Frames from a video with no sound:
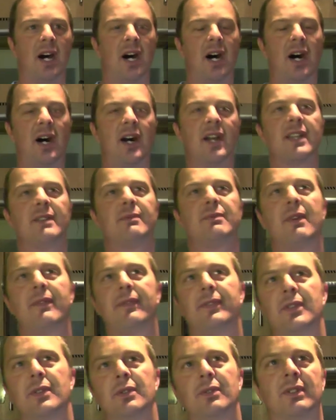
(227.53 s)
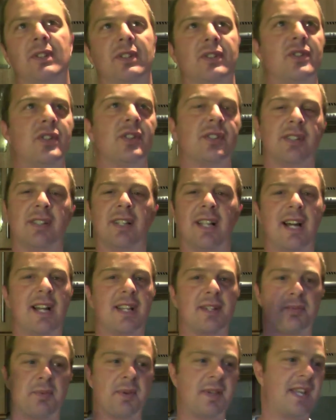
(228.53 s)
I reviewed, just
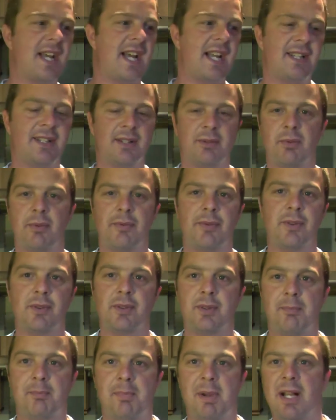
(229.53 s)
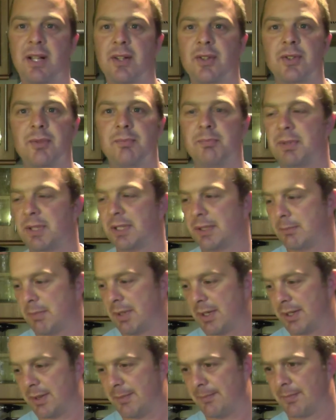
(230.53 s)
last weekend, I reviewed a Belgian beer
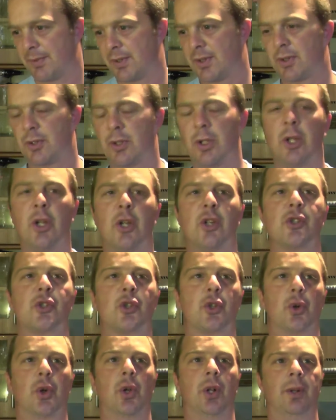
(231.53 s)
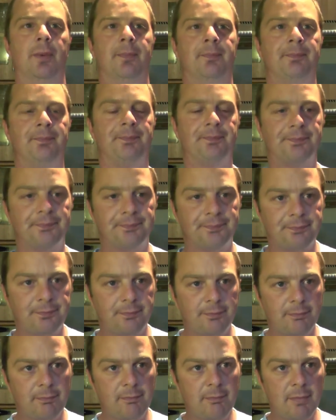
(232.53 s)
by them, Klosteröl.
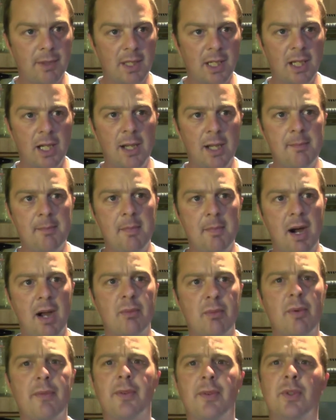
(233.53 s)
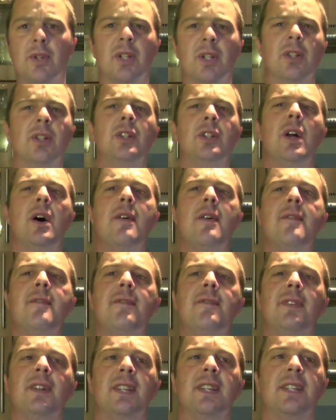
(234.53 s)
I reviewed a
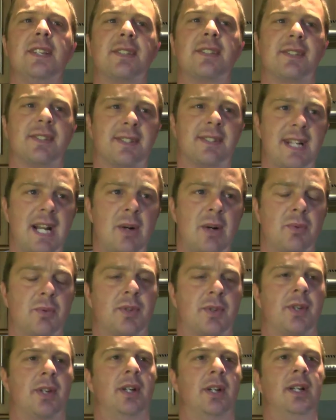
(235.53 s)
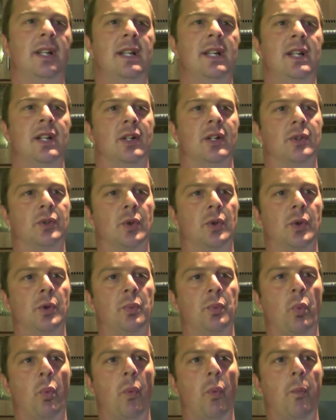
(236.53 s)
lovely stout
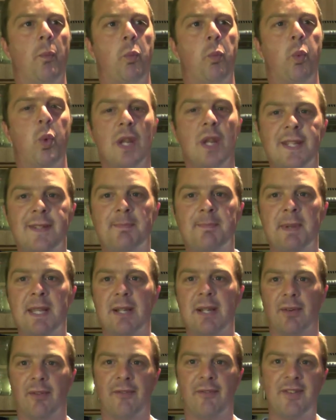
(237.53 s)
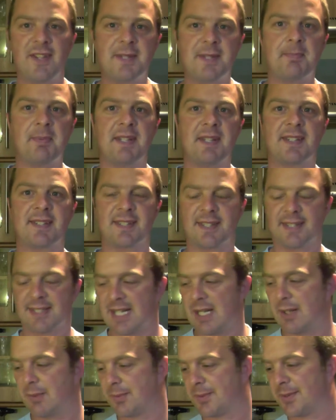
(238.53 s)
called Wisby or Wisby
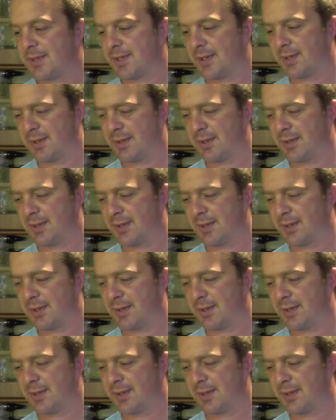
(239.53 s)
Stout.